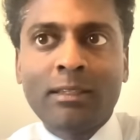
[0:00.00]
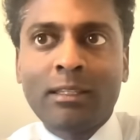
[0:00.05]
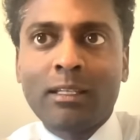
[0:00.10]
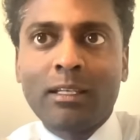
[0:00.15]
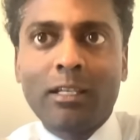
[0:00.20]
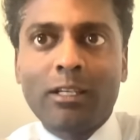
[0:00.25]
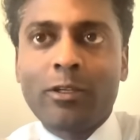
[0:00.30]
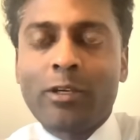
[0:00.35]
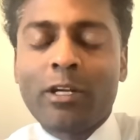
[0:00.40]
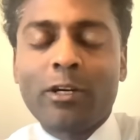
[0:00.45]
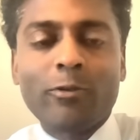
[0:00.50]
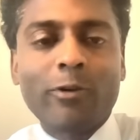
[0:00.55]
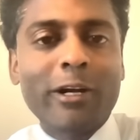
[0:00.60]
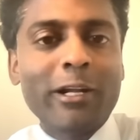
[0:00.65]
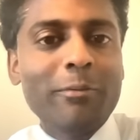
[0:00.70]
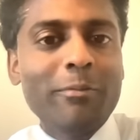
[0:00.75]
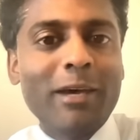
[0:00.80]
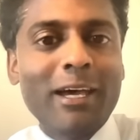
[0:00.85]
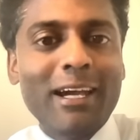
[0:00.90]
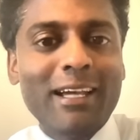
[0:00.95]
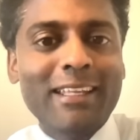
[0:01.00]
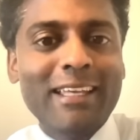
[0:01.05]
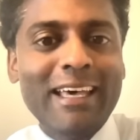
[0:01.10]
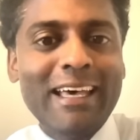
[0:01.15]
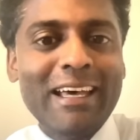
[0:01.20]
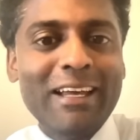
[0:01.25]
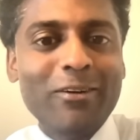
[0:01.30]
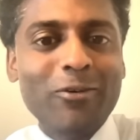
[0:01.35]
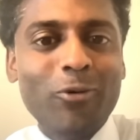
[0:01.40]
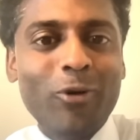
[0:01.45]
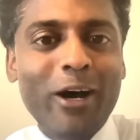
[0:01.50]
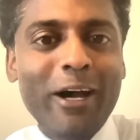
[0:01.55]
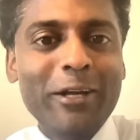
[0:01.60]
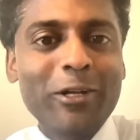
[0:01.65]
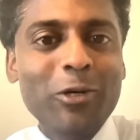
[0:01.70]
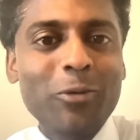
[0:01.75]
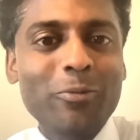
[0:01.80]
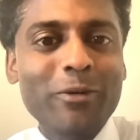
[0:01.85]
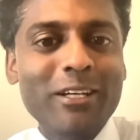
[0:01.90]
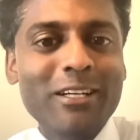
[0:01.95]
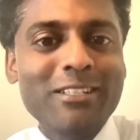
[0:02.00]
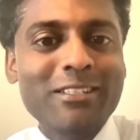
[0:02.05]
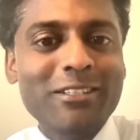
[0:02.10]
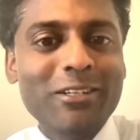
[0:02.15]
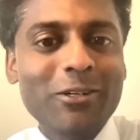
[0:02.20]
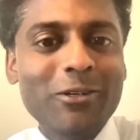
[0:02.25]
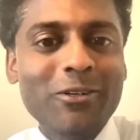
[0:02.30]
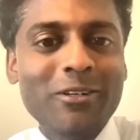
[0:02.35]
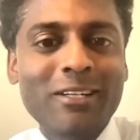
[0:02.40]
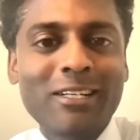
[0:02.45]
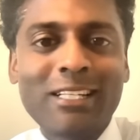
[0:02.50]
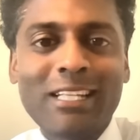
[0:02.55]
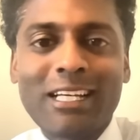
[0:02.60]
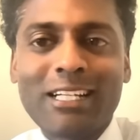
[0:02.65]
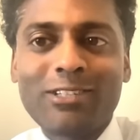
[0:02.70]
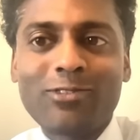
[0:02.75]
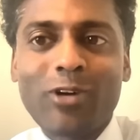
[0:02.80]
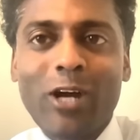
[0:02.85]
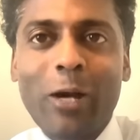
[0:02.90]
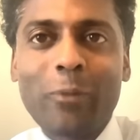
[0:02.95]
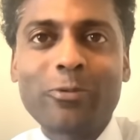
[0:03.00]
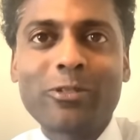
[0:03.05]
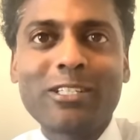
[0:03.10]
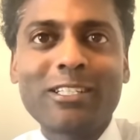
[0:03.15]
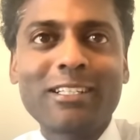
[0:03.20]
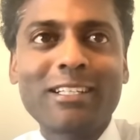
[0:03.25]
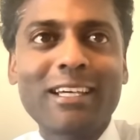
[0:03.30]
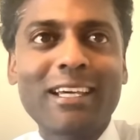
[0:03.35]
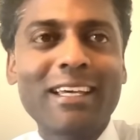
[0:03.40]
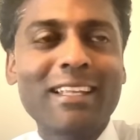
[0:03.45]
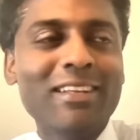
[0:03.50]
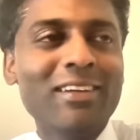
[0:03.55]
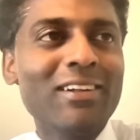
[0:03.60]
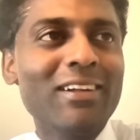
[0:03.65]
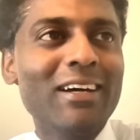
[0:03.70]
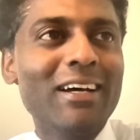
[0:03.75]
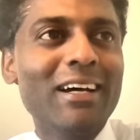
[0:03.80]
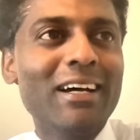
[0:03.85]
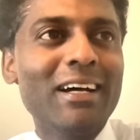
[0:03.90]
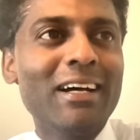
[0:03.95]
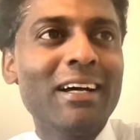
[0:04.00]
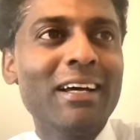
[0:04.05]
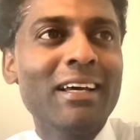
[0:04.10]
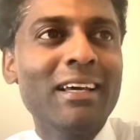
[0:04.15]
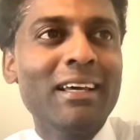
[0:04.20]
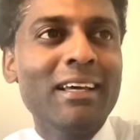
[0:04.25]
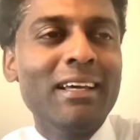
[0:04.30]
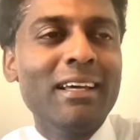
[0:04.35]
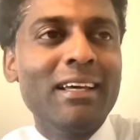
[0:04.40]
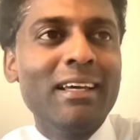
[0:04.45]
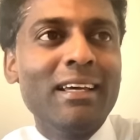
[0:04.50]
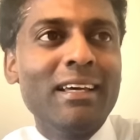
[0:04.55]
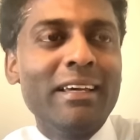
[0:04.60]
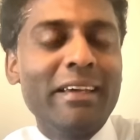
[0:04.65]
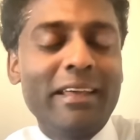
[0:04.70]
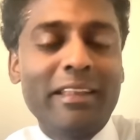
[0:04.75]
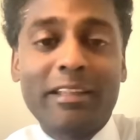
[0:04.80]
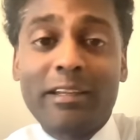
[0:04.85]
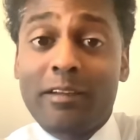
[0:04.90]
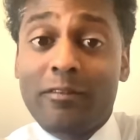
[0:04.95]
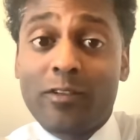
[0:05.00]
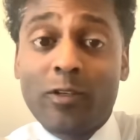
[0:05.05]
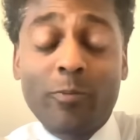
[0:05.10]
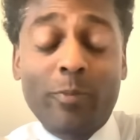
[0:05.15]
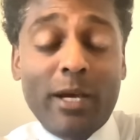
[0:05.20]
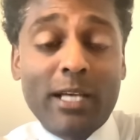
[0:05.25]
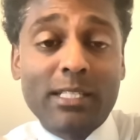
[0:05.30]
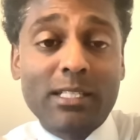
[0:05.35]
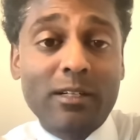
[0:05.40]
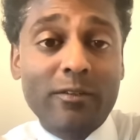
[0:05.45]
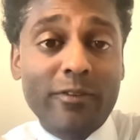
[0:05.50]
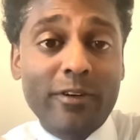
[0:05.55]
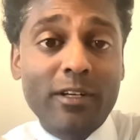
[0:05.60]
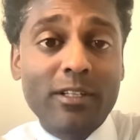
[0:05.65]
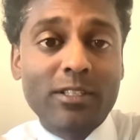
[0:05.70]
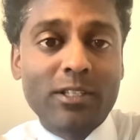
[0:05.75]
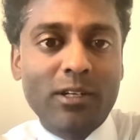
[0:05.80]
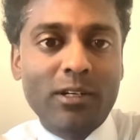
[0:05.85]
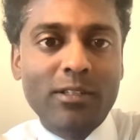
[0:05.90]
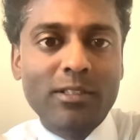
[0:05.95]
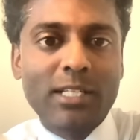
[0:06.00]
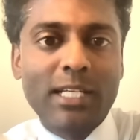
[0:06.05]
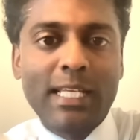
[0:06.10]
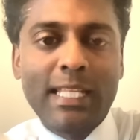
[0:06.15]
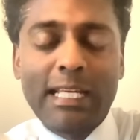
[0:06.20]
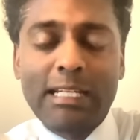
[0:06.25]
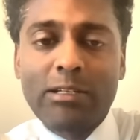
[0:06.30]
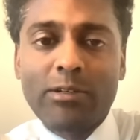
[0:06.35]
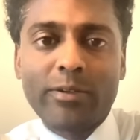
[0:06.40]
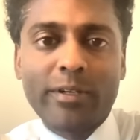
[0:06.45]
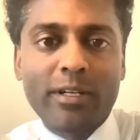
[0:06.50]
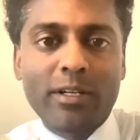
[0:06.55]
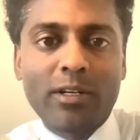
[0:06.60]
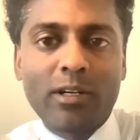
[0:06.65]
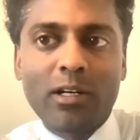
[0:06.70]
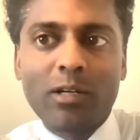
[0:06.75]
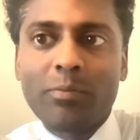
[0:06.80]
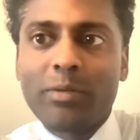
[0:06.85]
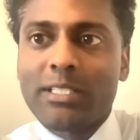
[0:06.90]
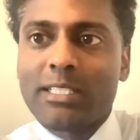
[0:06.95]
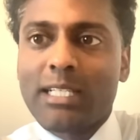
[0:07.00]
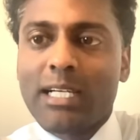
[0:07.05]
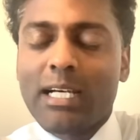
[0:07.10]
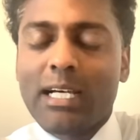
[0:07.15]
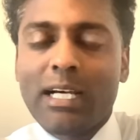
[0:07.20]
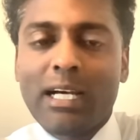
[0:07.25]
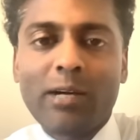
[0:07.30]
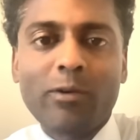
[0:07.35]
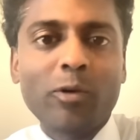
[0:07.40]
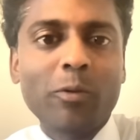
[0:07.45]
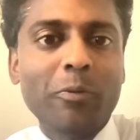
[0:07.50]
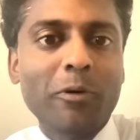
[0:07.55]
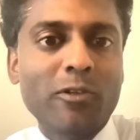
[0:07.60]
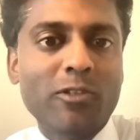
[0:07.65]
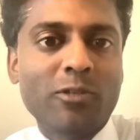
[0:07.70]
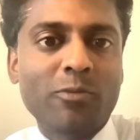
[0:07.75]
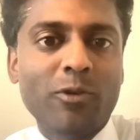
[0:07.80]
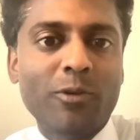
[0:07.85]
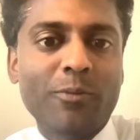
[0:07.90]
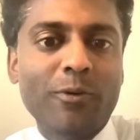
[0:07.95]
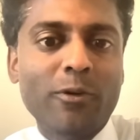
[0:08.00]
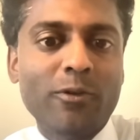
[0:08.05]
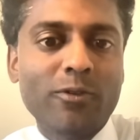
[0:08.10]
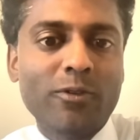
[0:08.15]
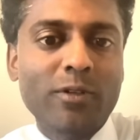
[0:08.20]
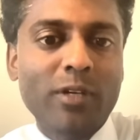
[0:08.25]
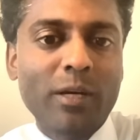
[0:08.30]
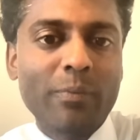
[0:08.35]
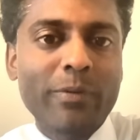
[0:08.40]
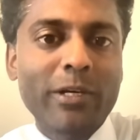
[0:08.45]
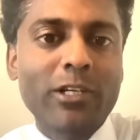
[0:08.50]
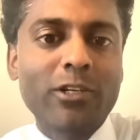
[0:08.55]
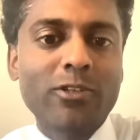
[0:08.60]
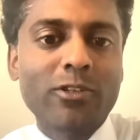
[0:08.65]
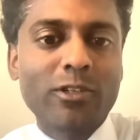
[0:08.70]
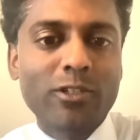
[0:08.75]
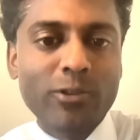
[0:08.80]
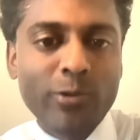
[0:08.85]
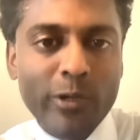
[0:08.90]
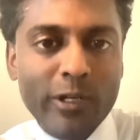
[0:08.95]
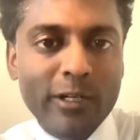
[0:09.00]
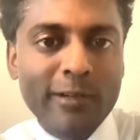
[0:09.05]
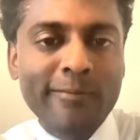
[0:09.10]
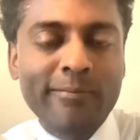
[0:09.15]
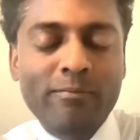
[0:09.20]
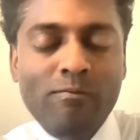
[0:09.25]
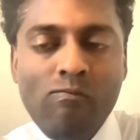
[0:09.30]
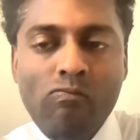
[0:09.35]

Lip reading: you had a running back that had a wide open end zone that drops it, and then you have two pass interference calls that don't get called. But I will post some more pictures on Twitter.